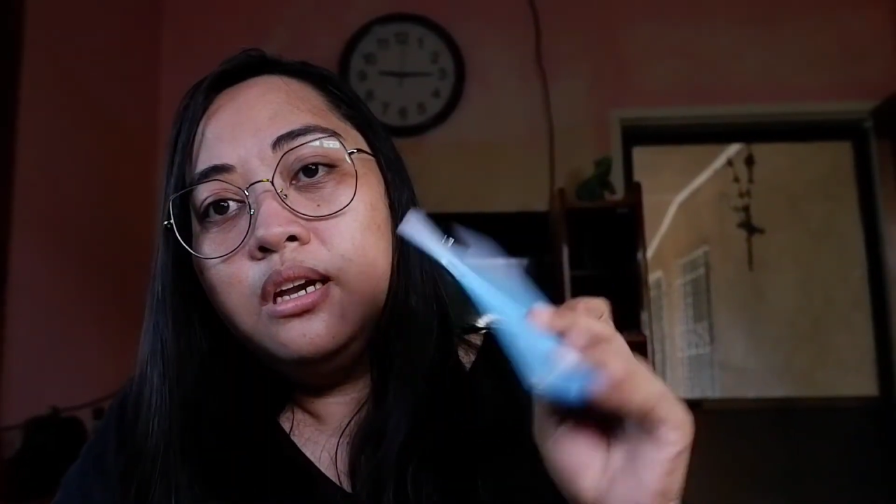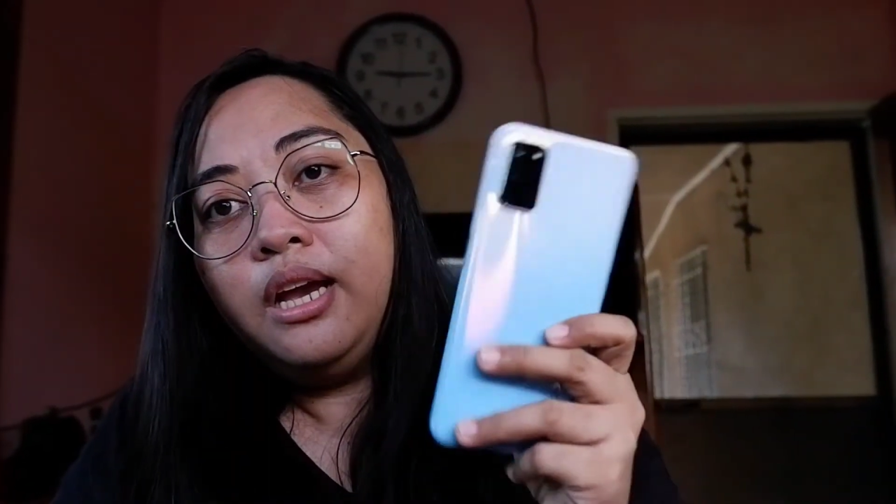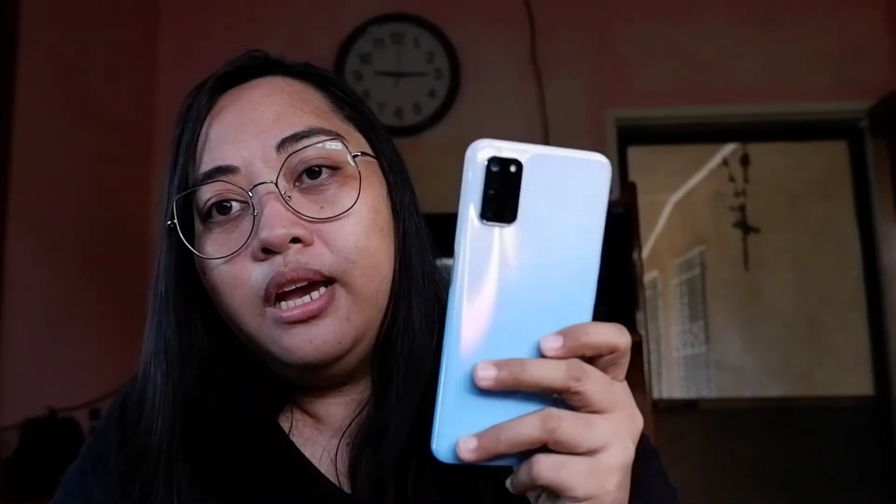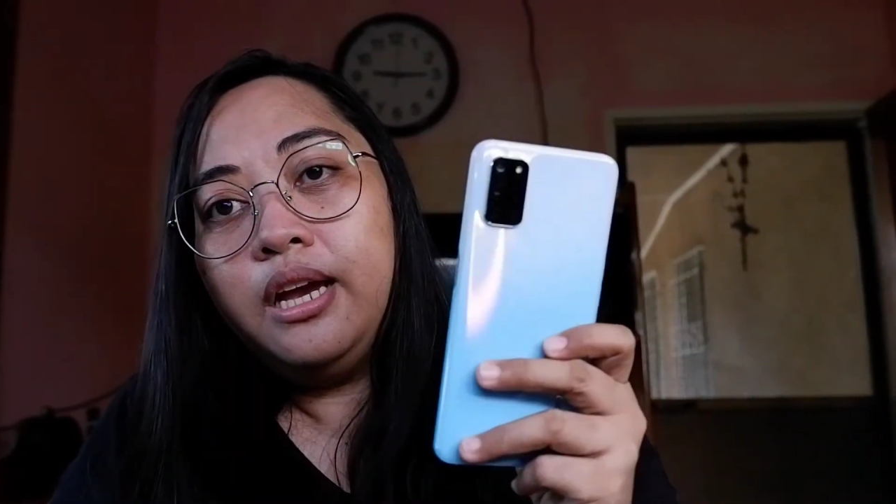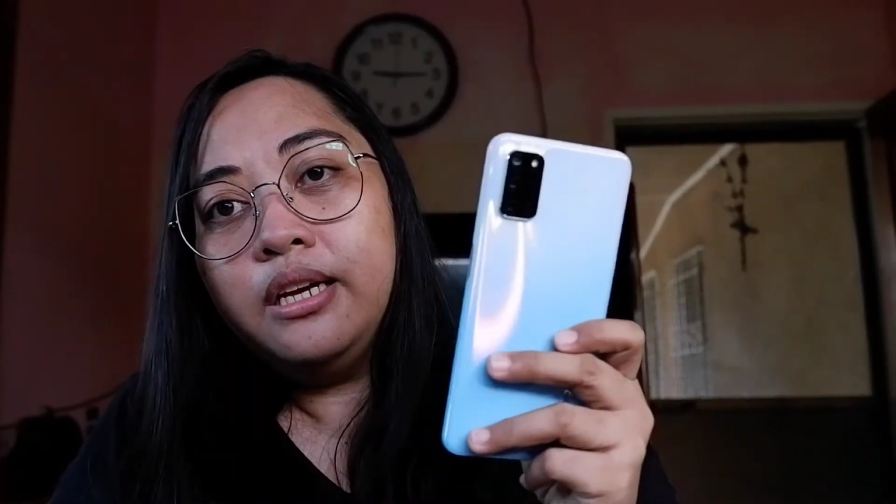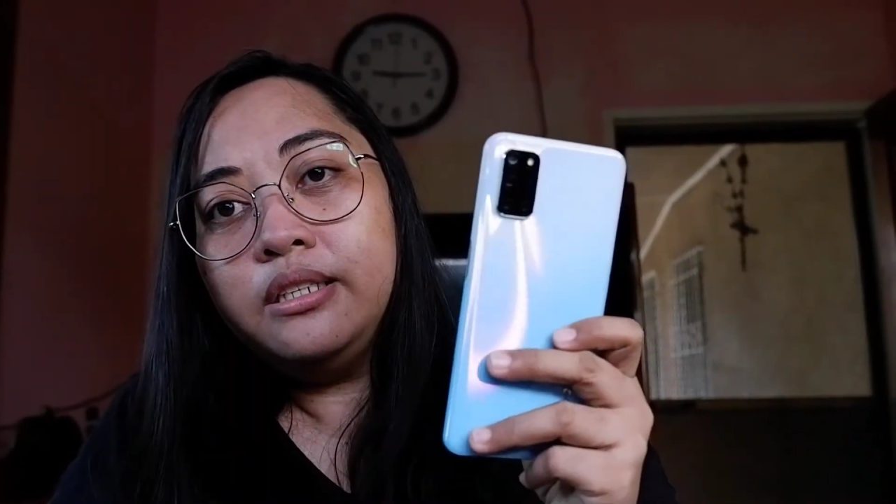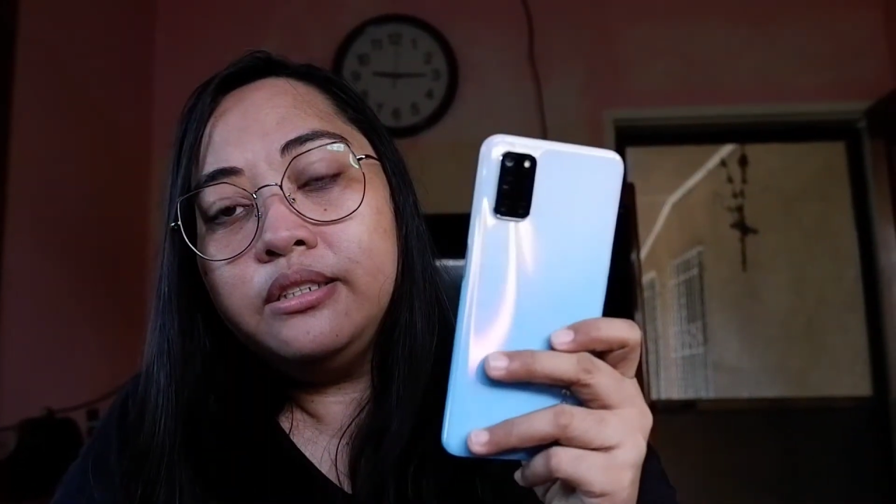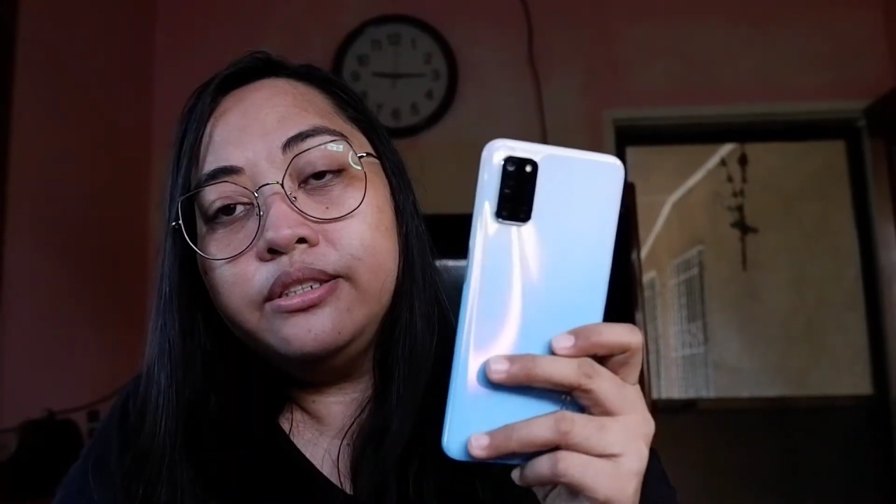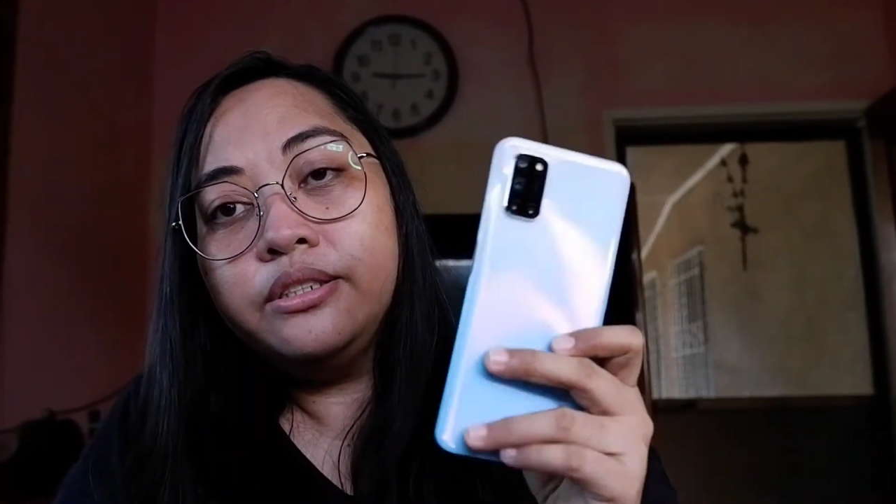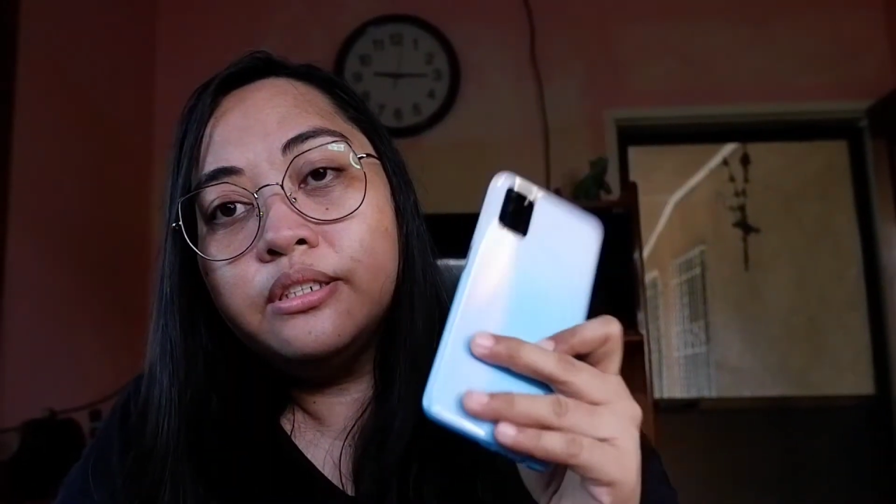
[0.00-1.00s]

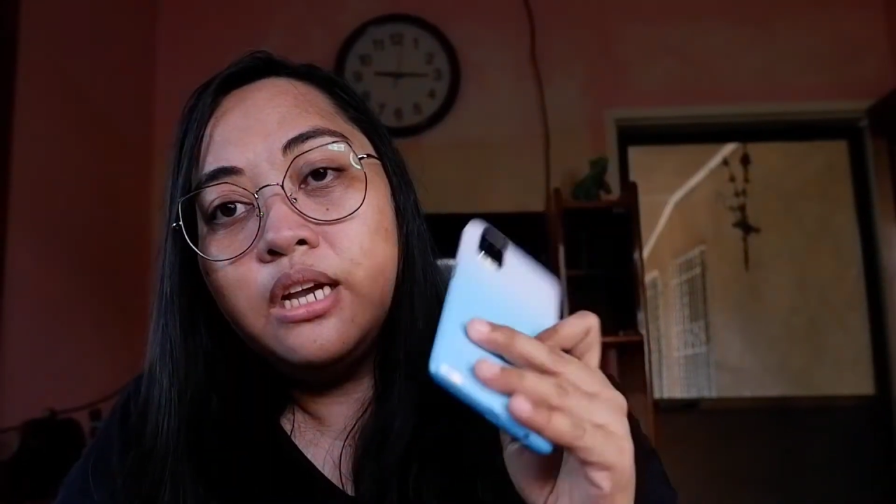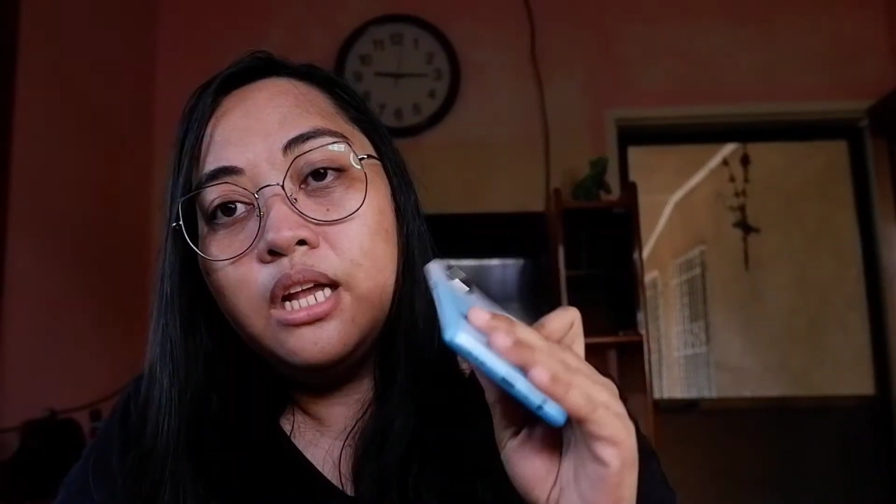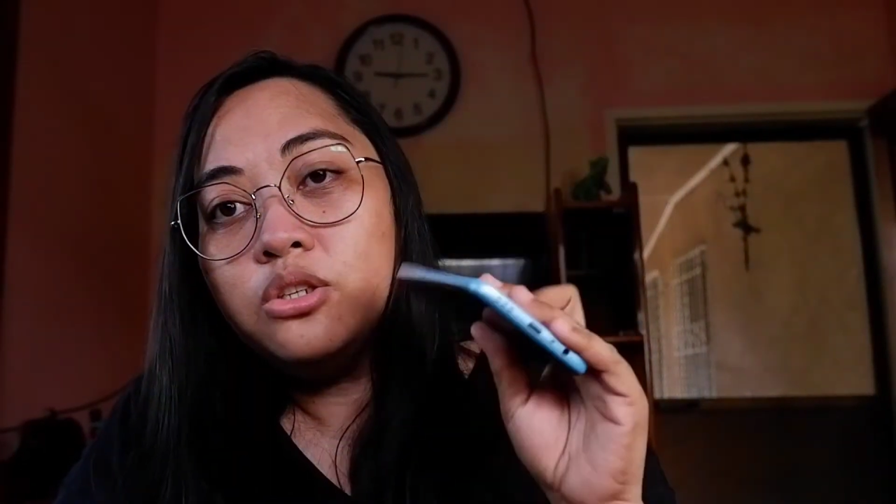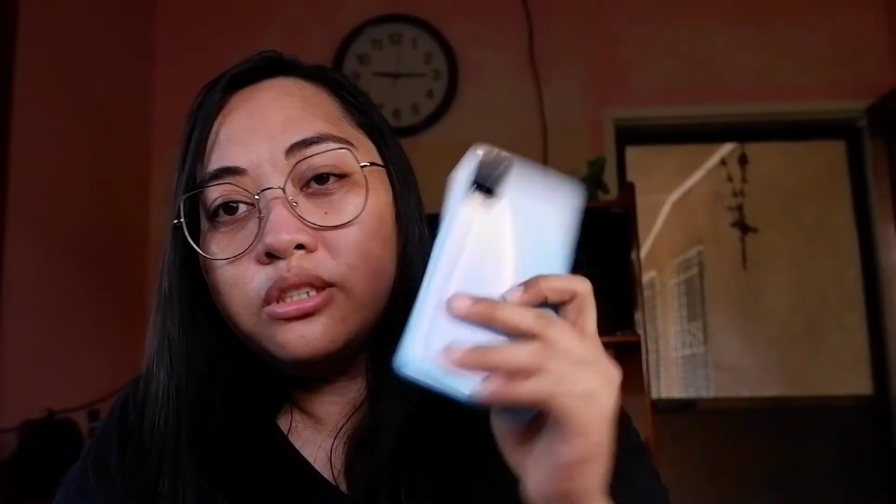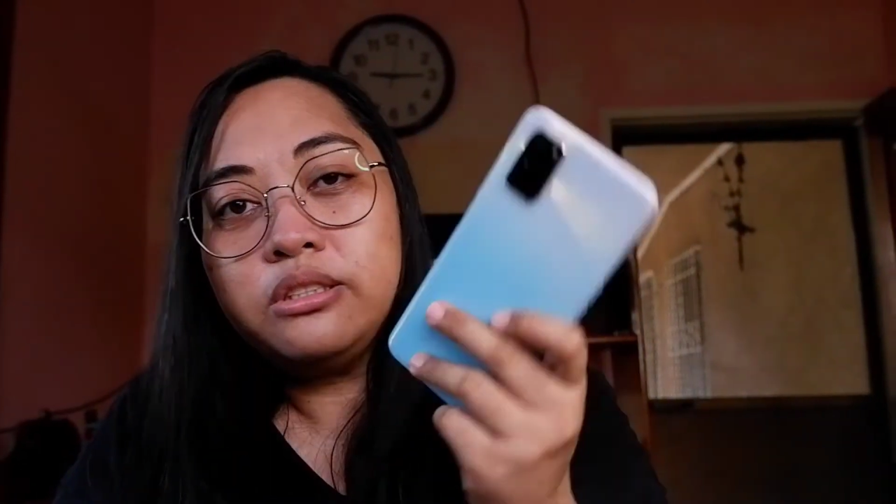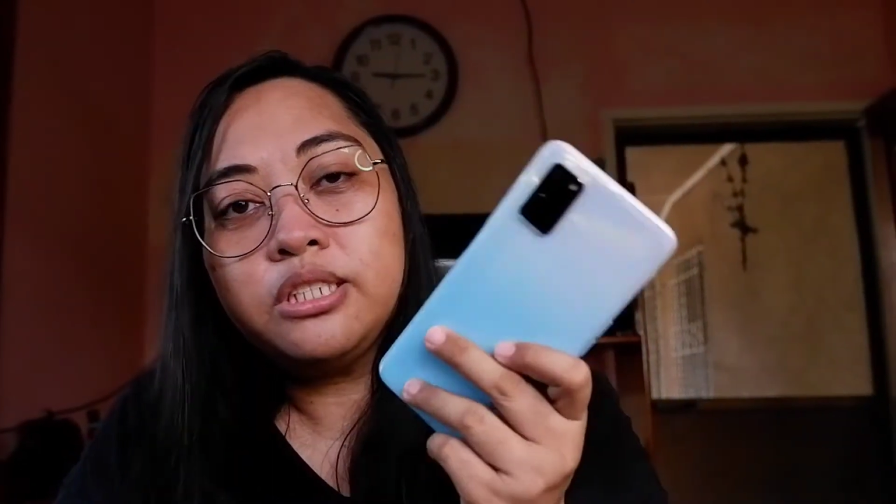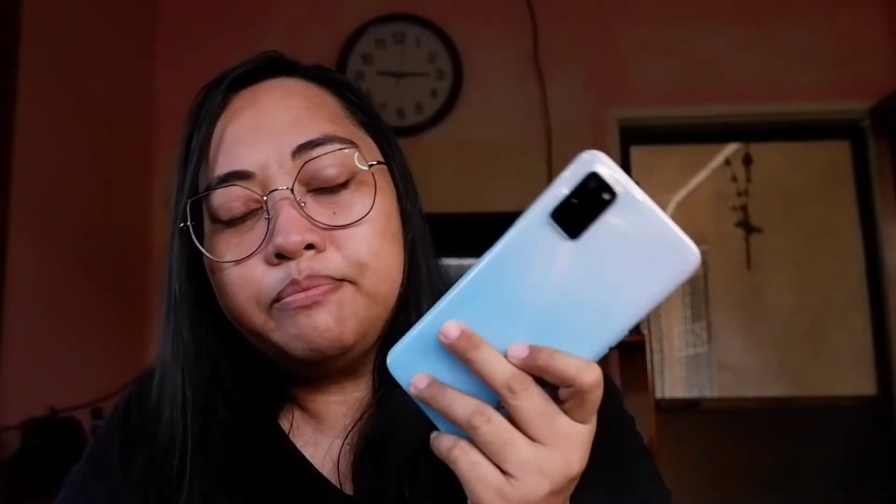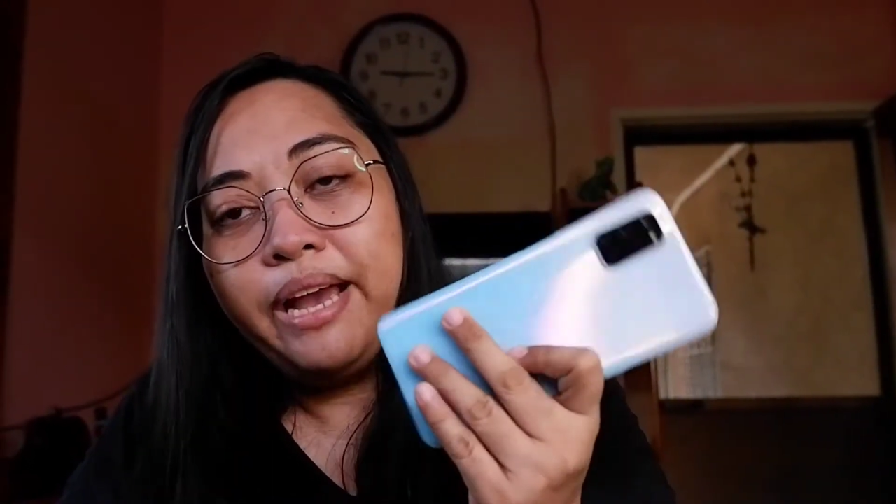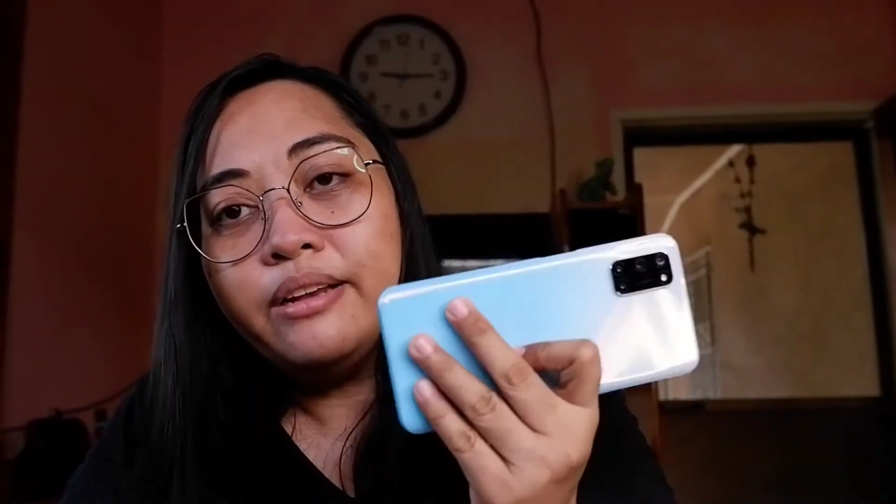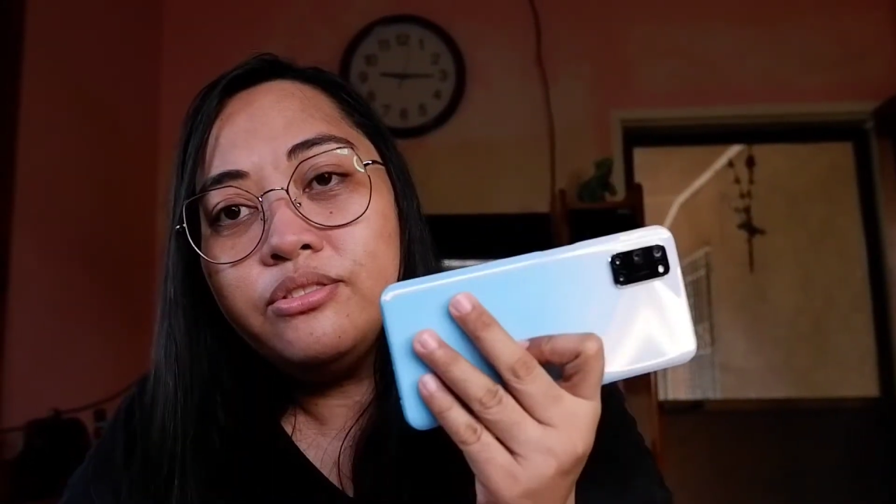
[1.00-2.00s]
and I look at the
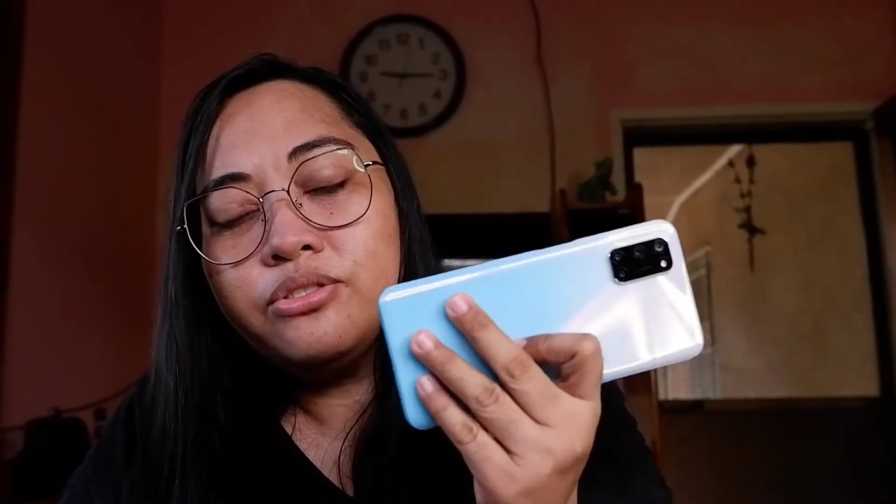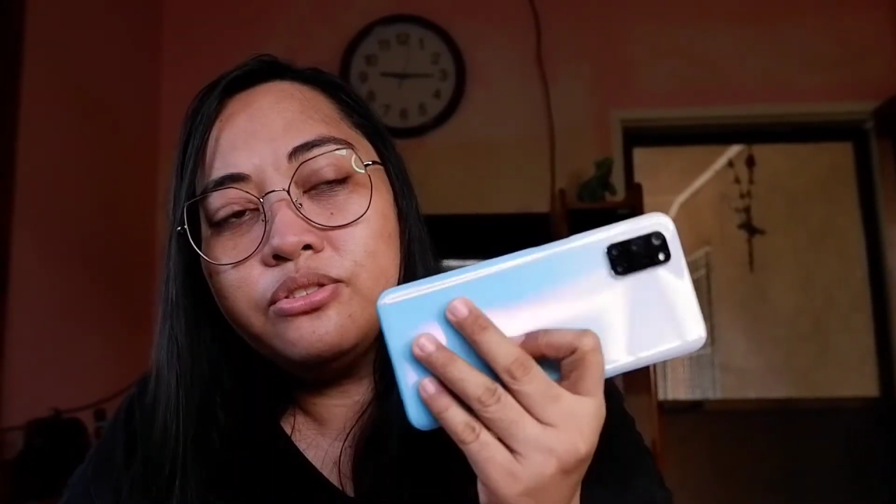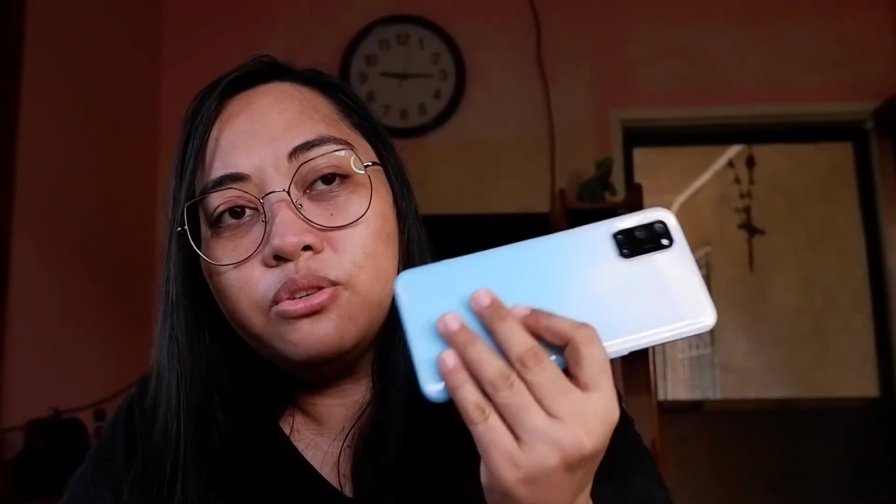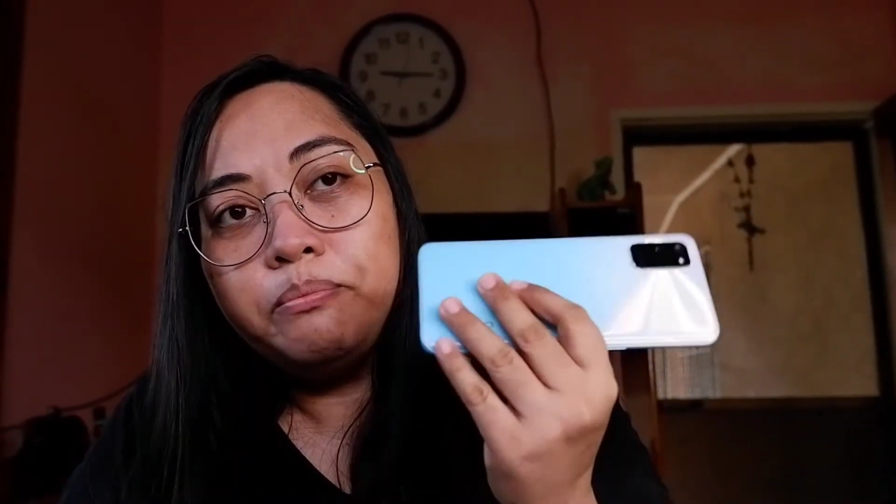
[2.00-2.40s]
specs